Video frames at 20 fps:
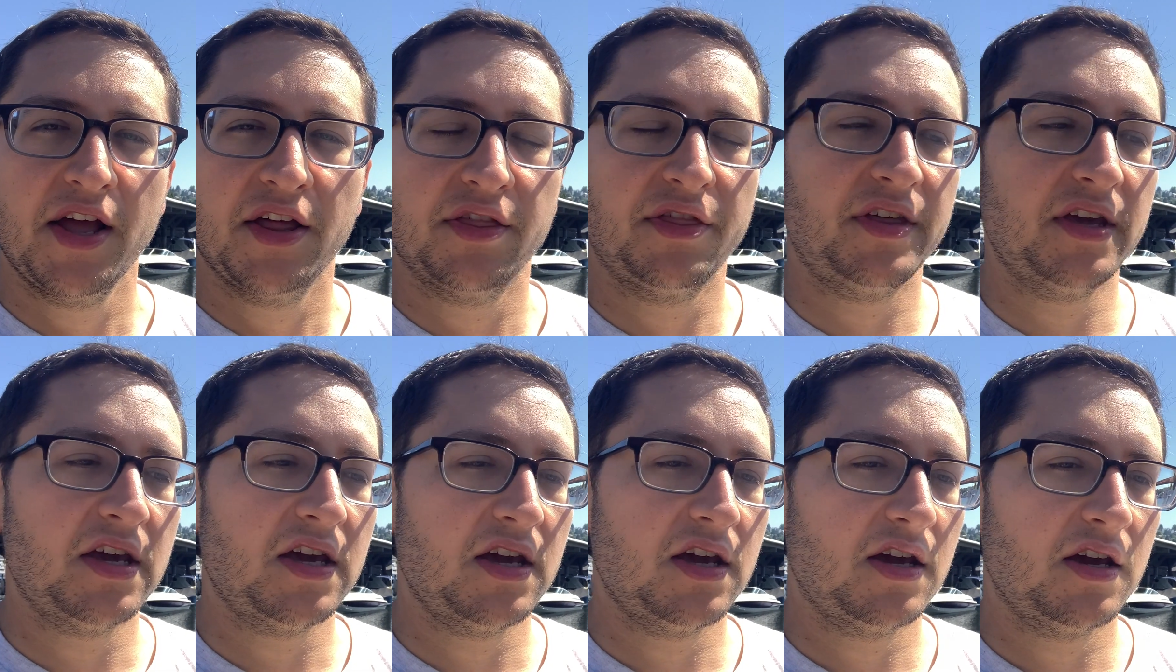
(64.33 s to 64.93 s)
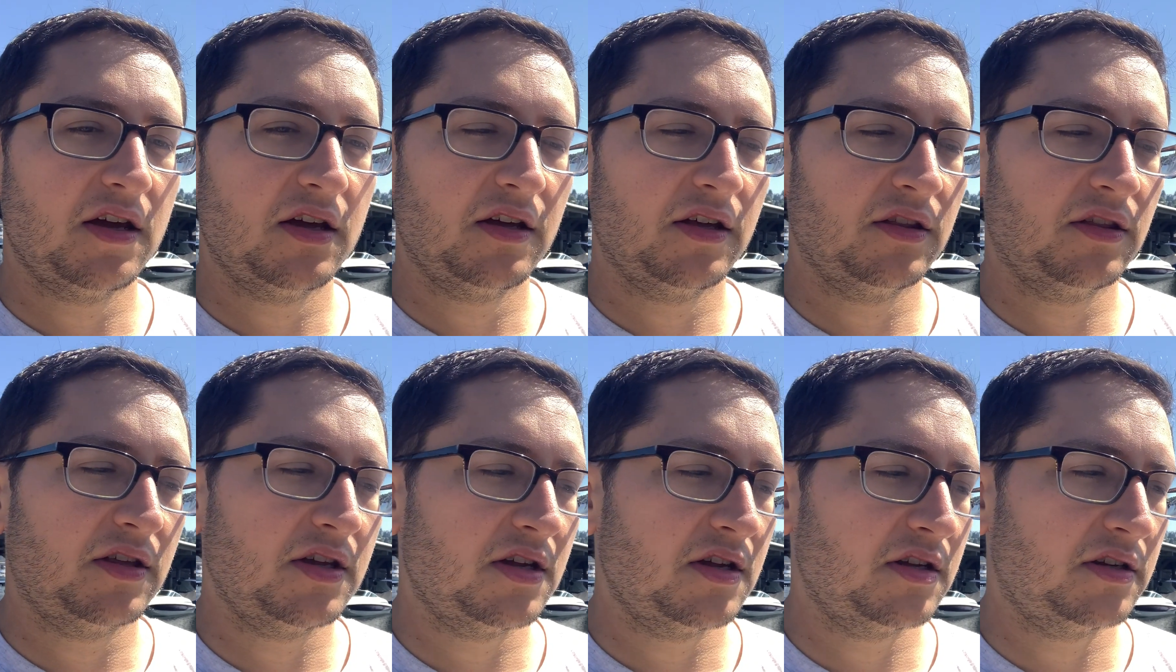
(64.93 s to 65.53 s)
the
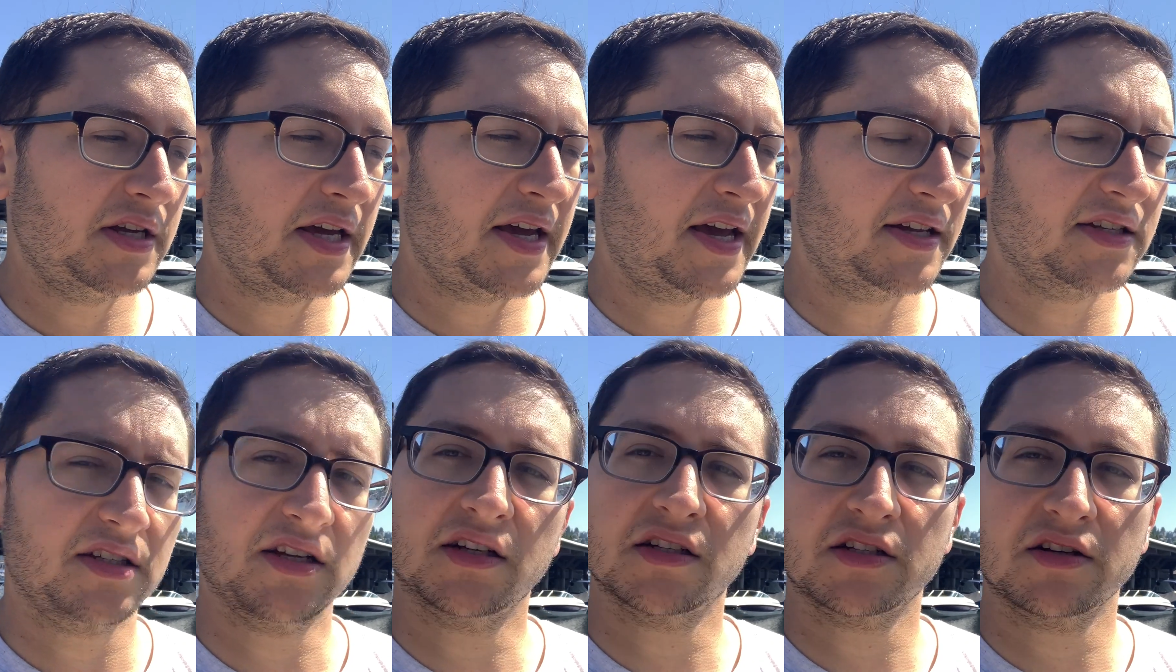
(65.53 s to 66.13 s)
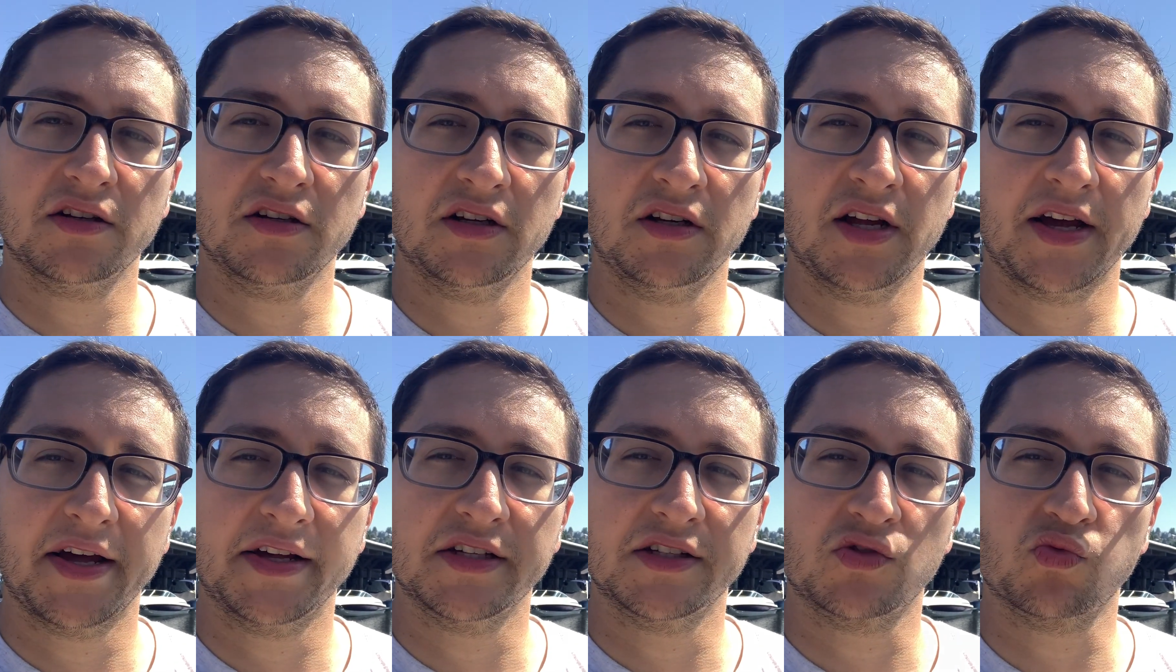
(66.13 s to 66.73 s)
the day has not started
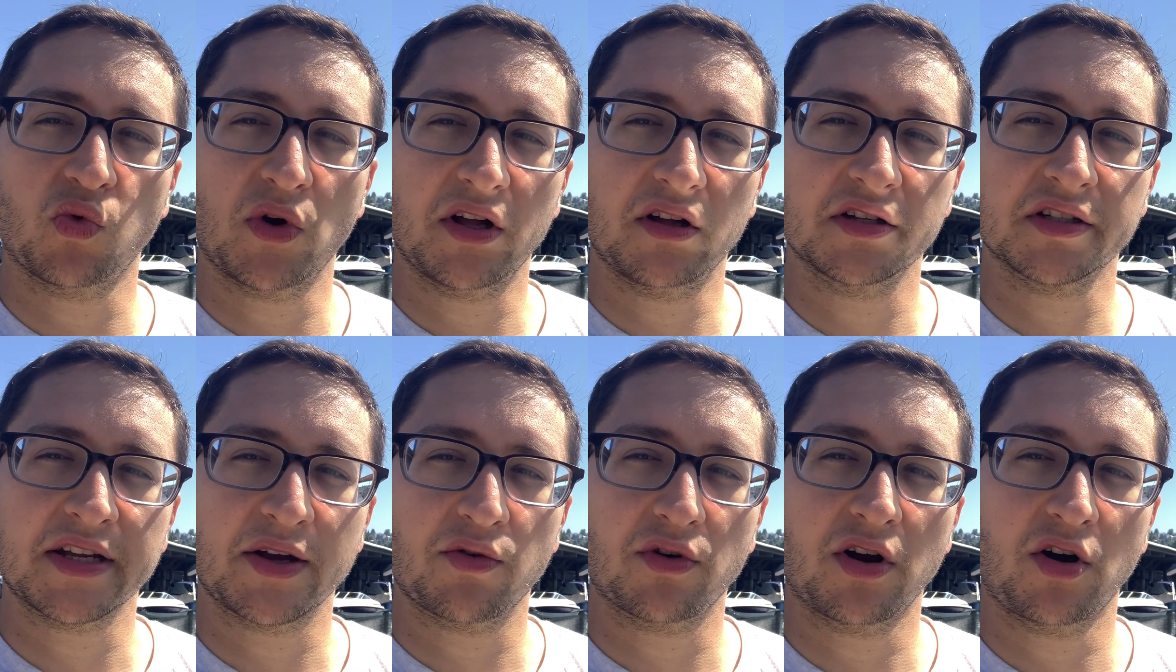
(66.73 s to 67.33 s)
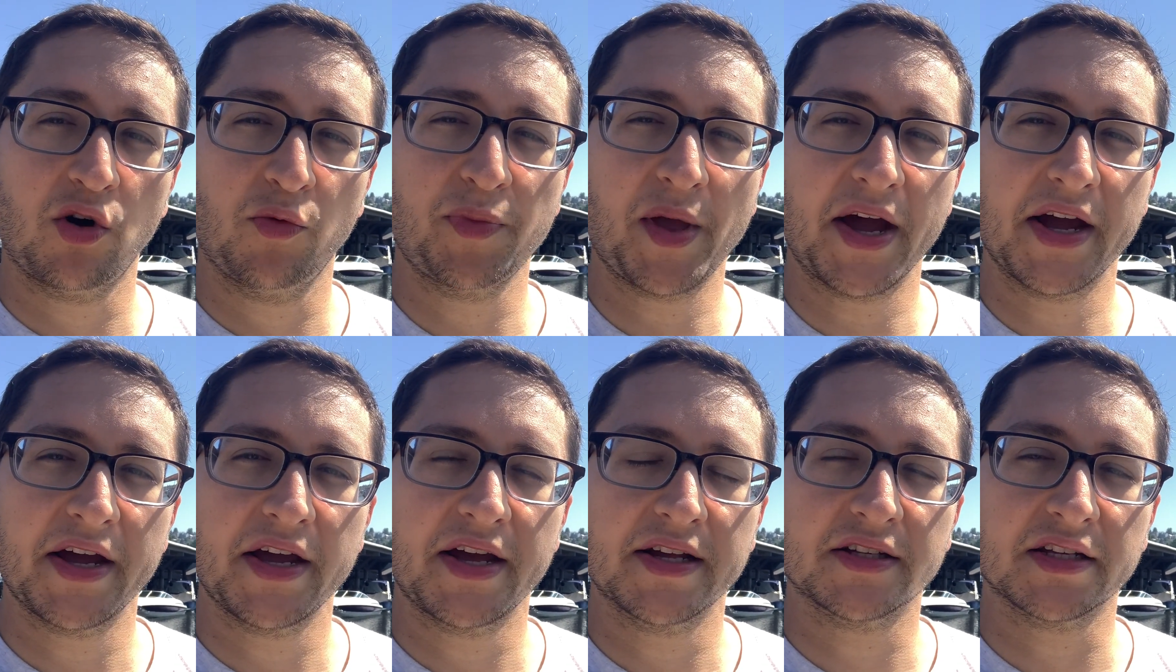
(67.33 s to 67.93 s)
as well as I would hope.
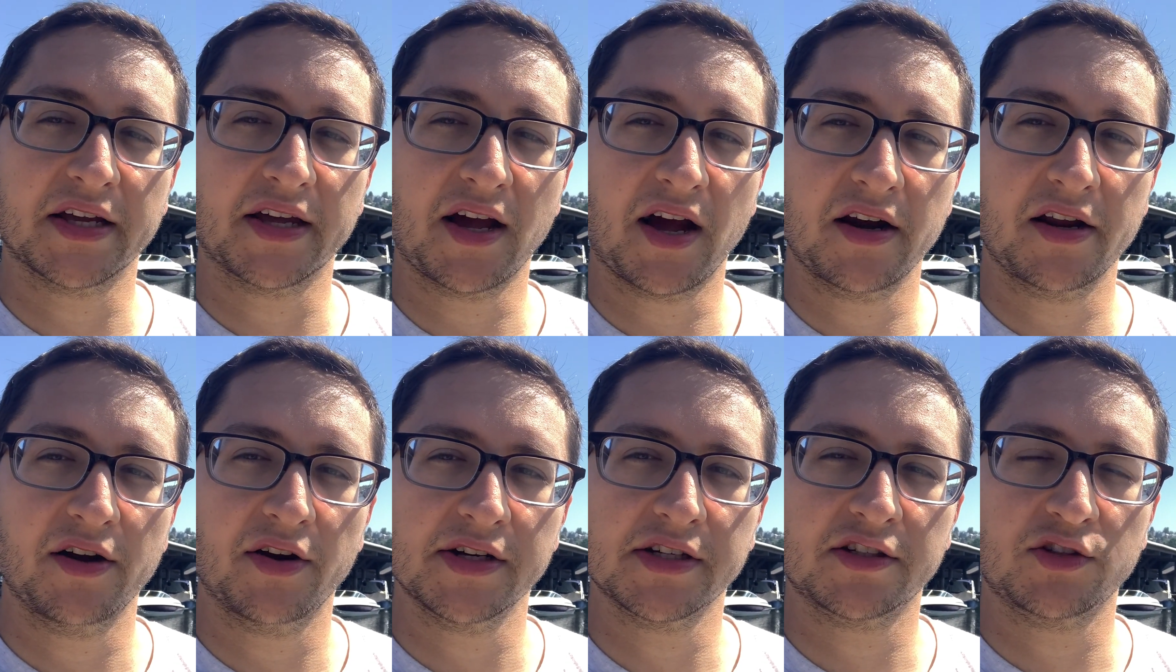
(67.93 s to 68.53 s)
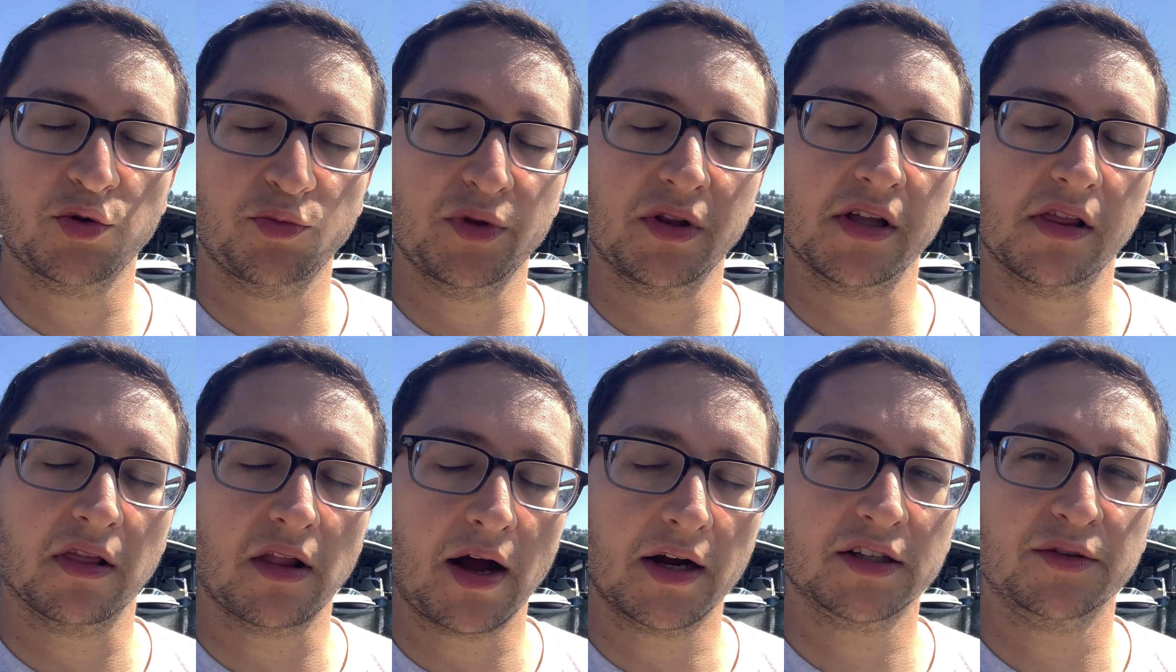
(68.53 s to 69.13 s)
I, as I got here, I stupidly
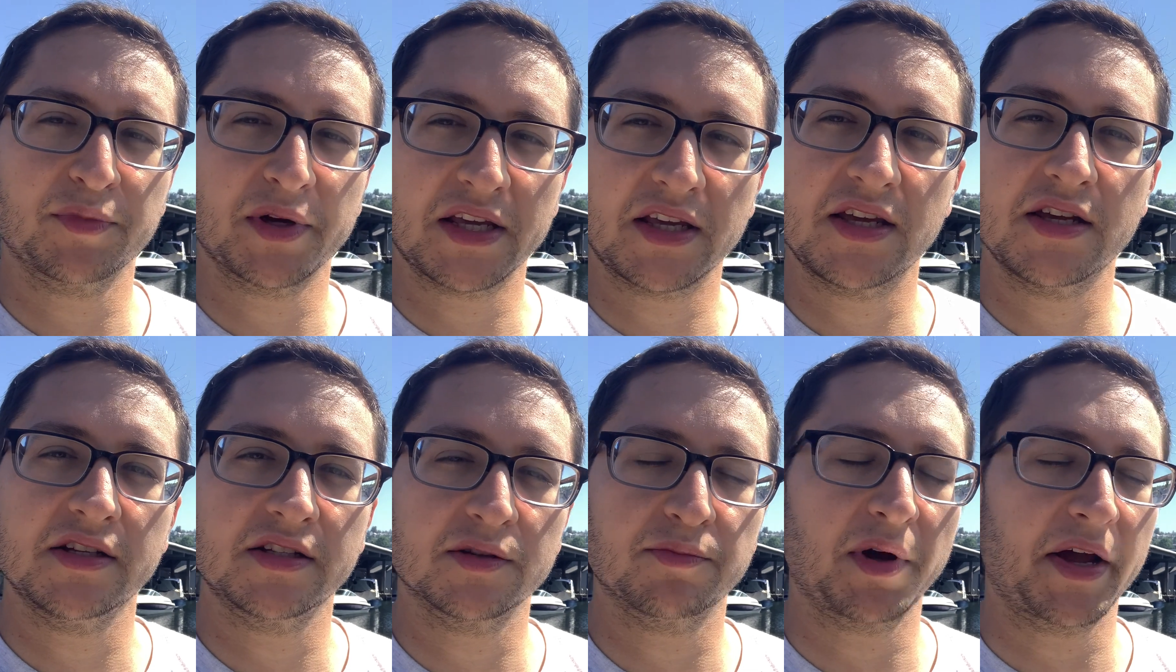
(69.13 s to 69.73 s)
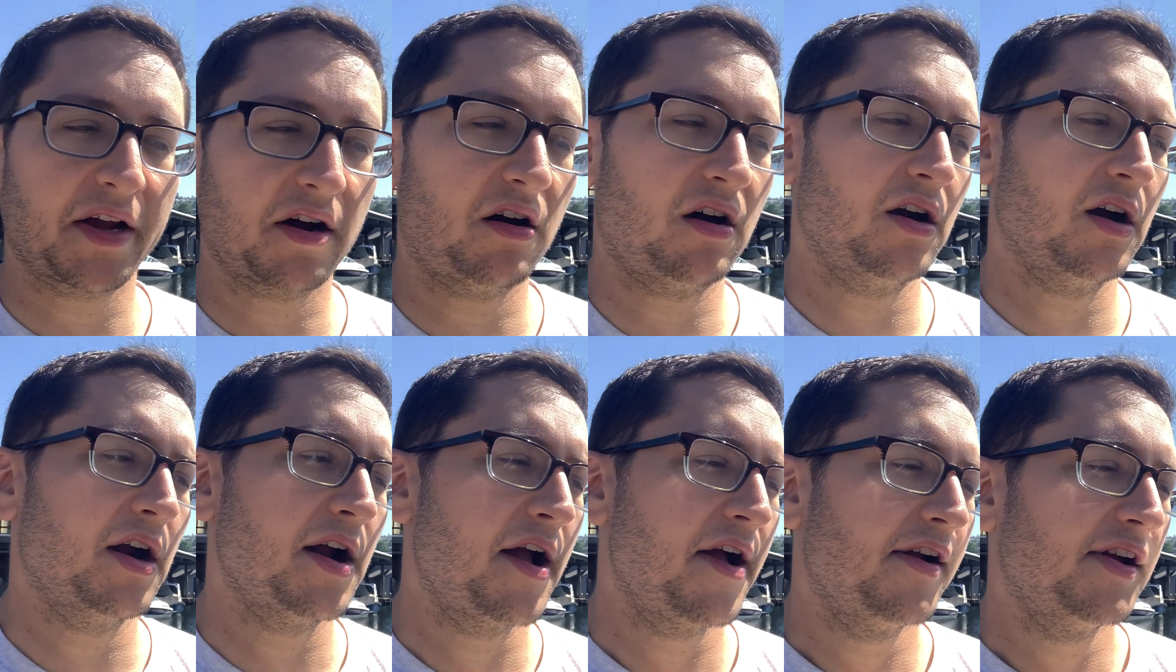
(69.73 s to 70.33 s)
locked my keys in my
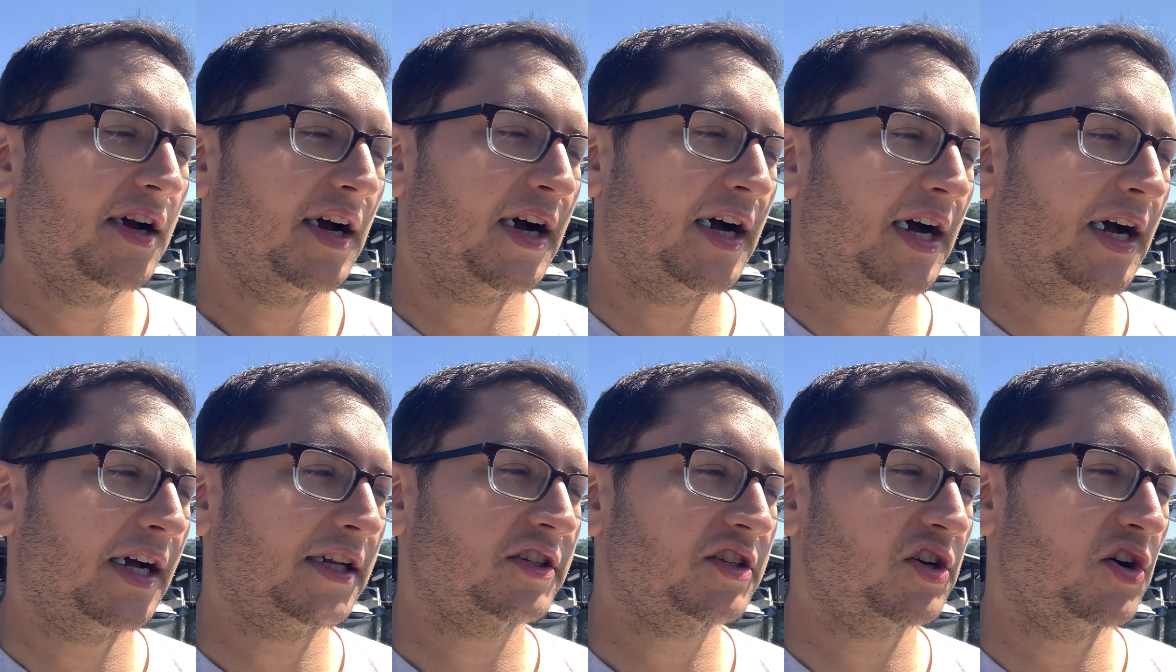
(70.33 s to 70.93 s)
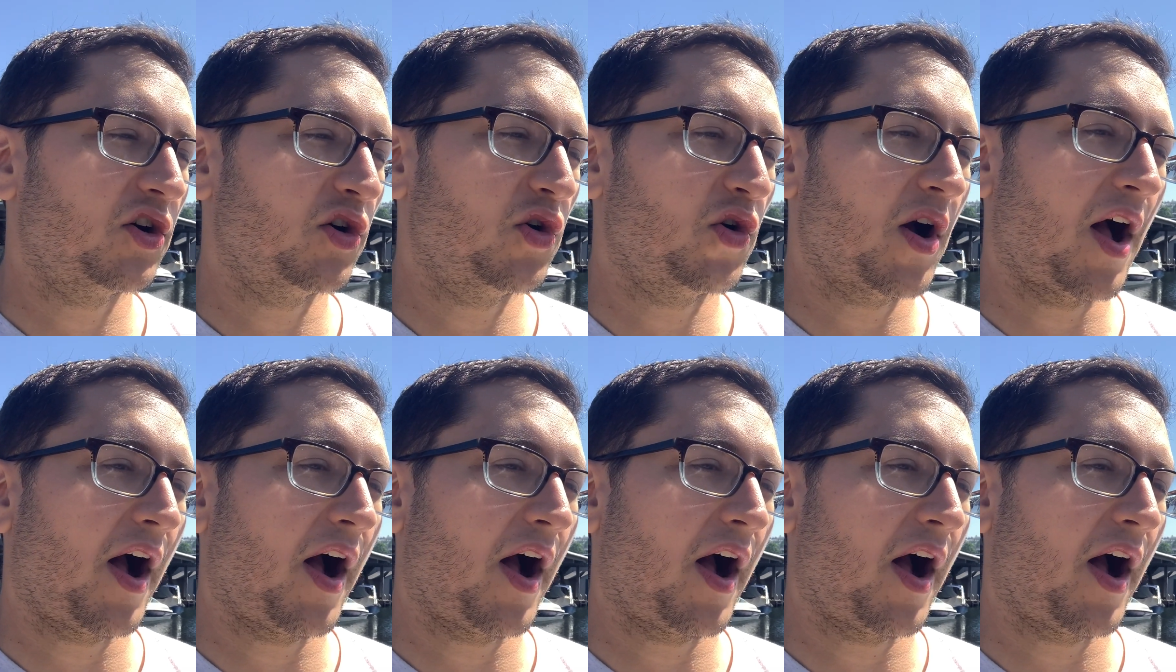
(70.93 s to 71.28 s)
car. Uh, so